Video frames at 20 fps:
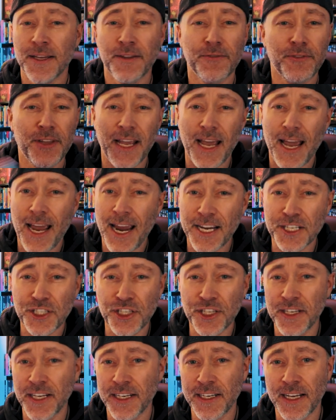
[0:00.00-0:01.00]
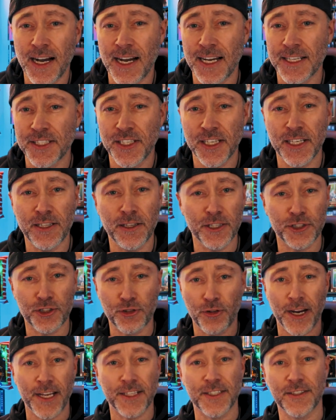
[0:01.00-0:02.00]
The action in Godzilla
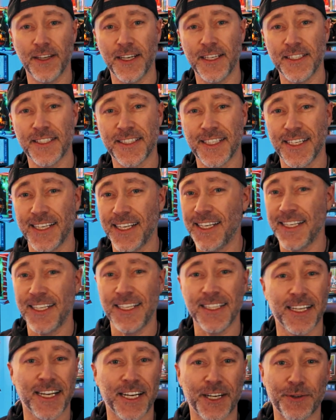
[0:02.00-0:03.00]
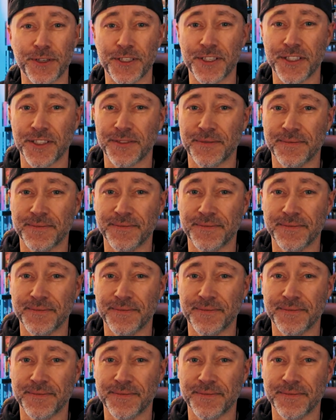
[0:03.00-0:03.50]
translates to any language.